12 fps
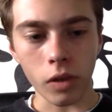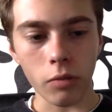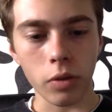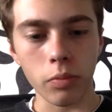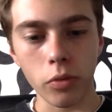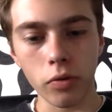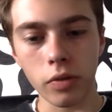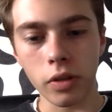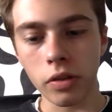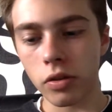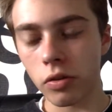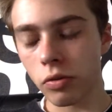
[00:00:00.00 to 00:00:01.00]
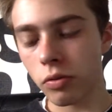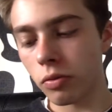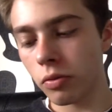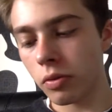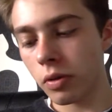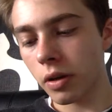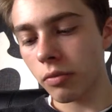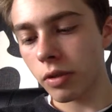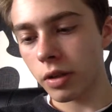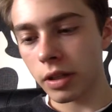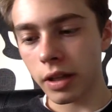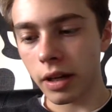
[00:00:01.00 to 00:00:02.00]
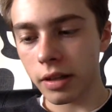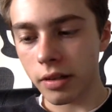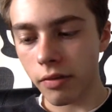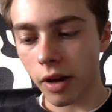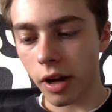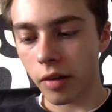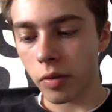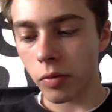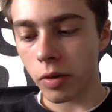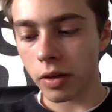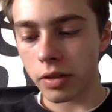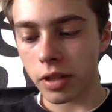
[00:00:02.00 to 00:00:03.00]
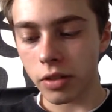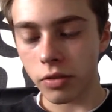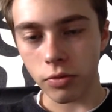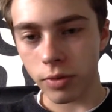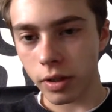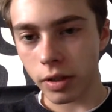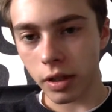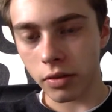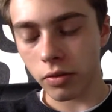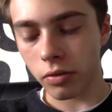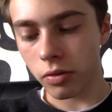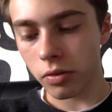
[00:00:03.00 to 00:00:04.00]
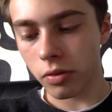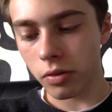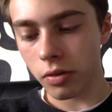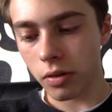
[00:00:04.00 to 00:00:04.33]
we moved into a really nice environment where the teacher was really nice to us